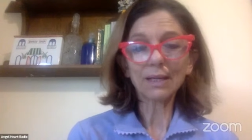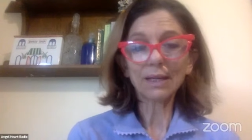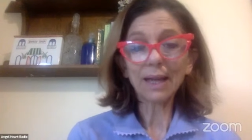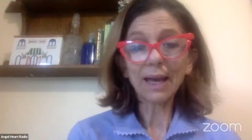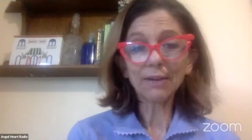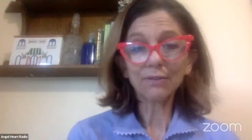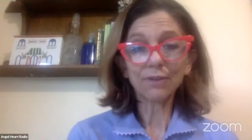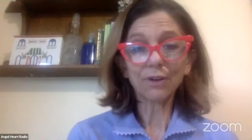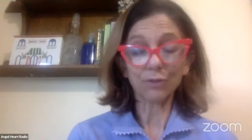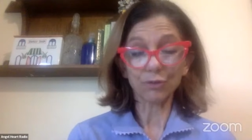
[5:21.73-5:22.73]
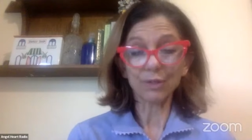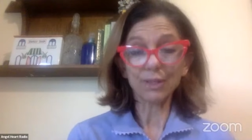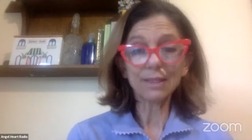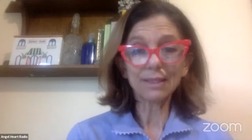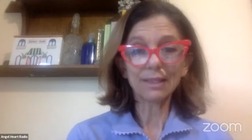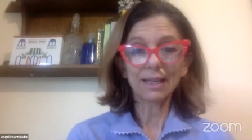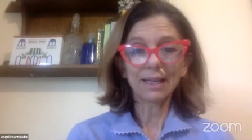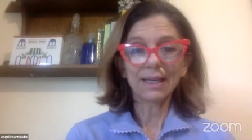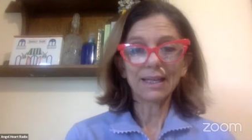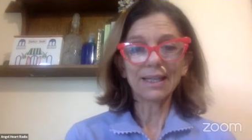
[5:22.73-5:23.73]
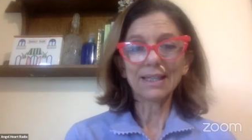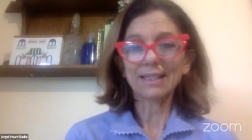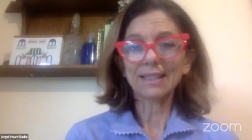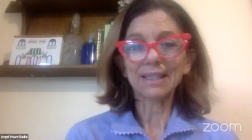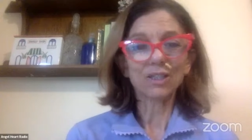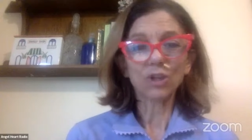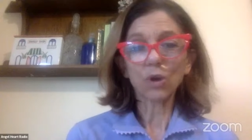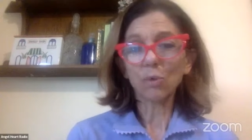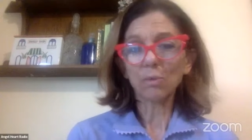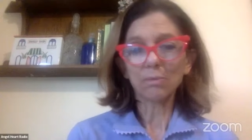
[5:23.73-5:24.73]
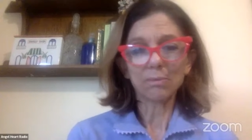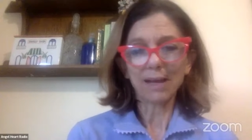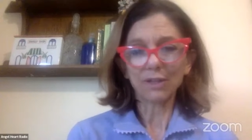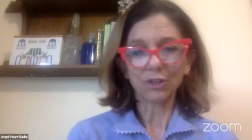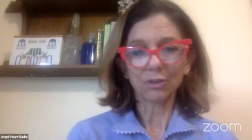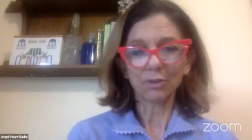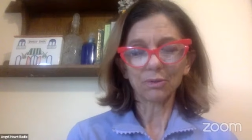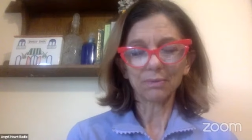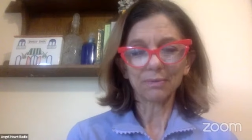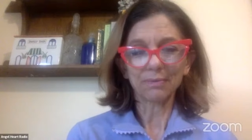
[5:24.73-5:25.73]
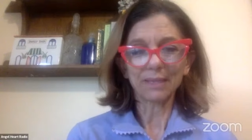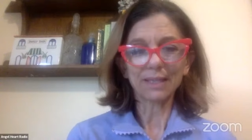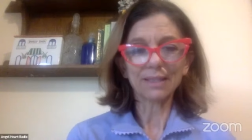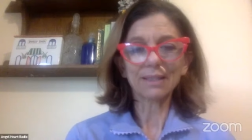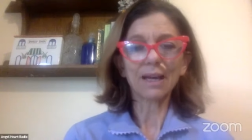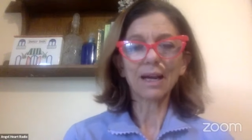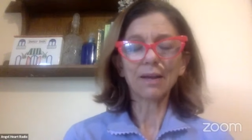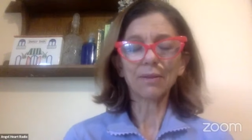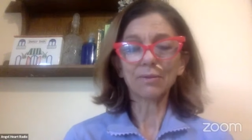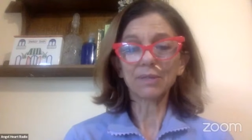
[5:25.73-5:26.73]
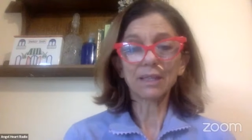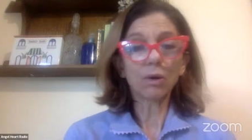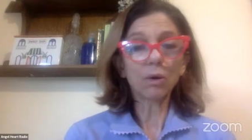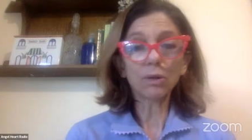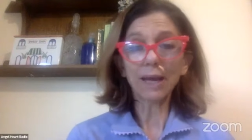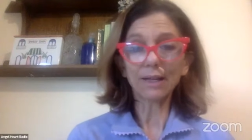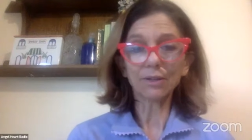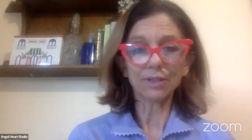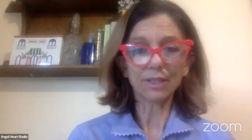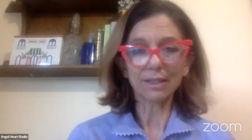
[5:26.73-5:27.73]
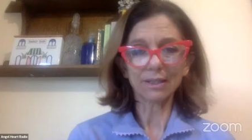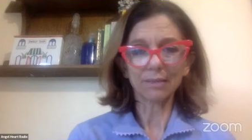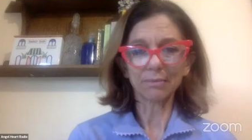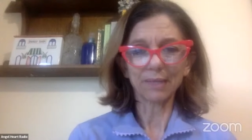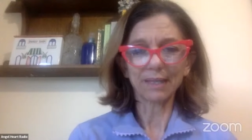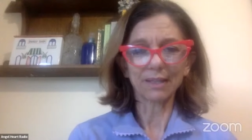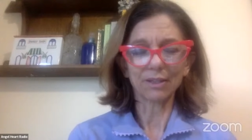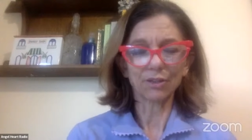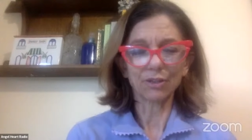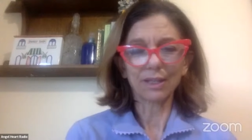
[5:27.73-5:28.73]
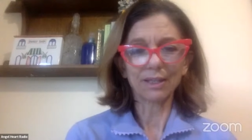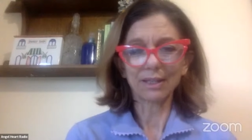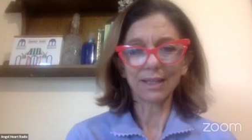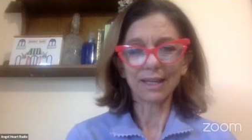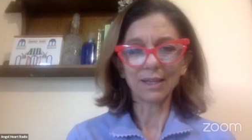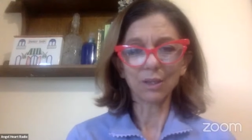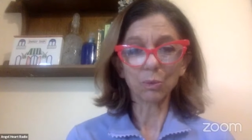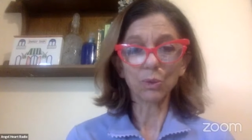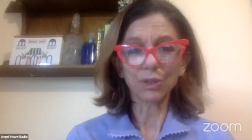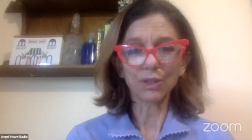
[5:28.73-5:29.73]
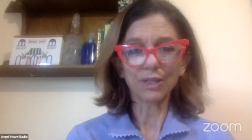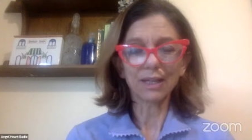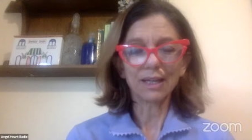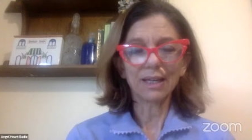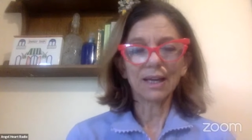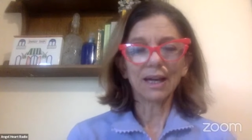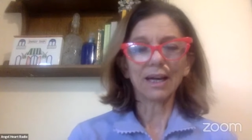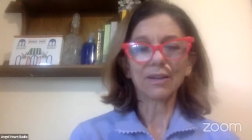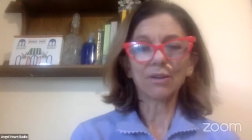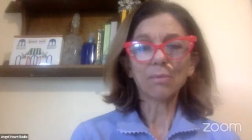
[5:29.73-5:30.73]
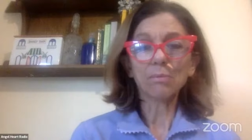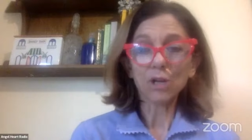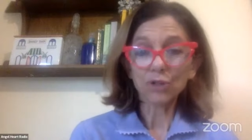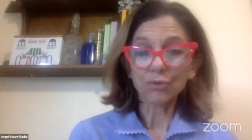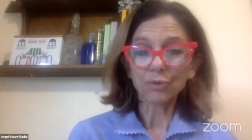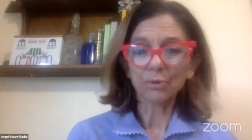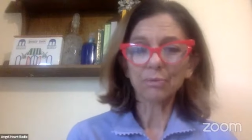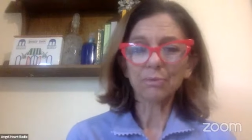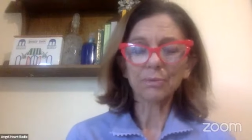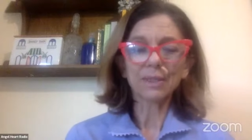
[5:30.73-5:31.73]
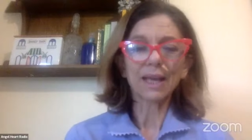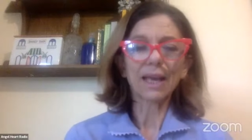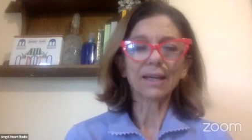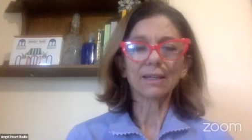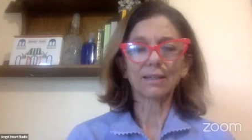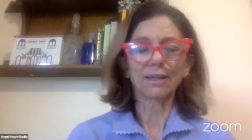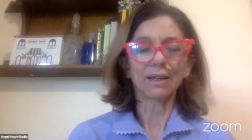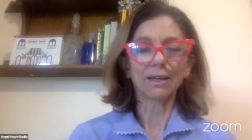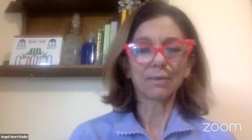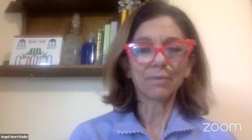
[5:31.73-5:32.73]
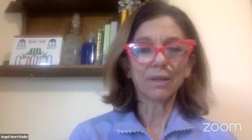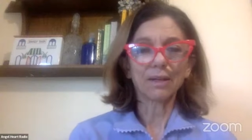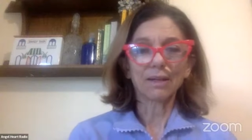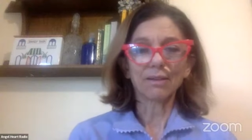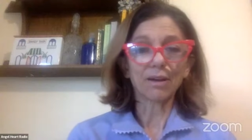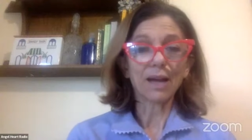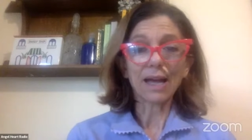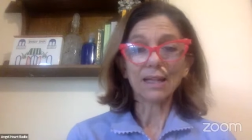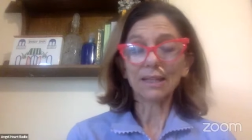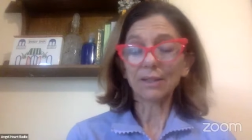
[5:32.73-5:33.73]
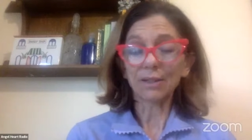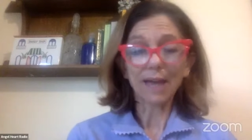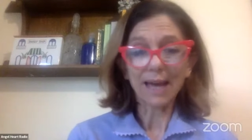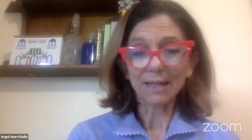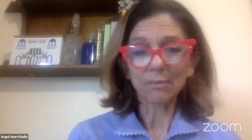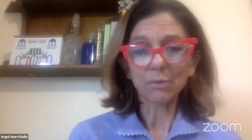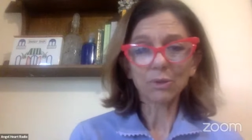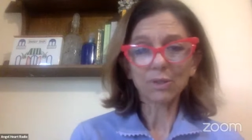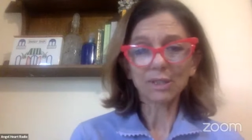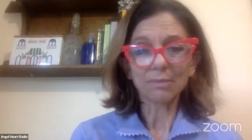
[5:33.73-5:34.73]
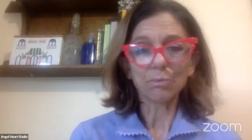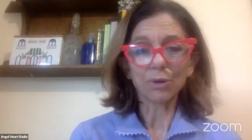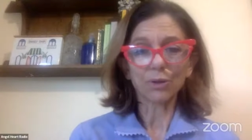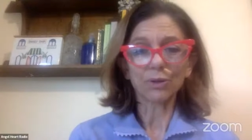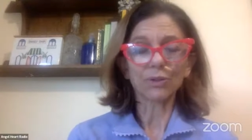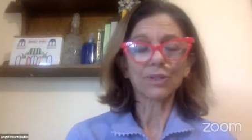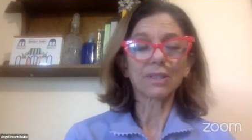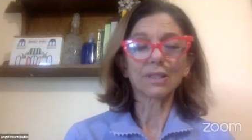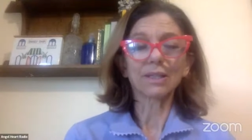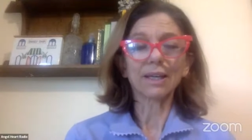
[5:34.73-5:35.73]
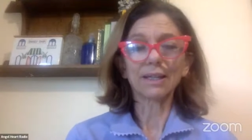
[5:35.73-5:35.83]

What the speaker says: life of trees is so magical, because there is a whole ecosystem in the wood. There are mushrooms, and there are little animals, birds,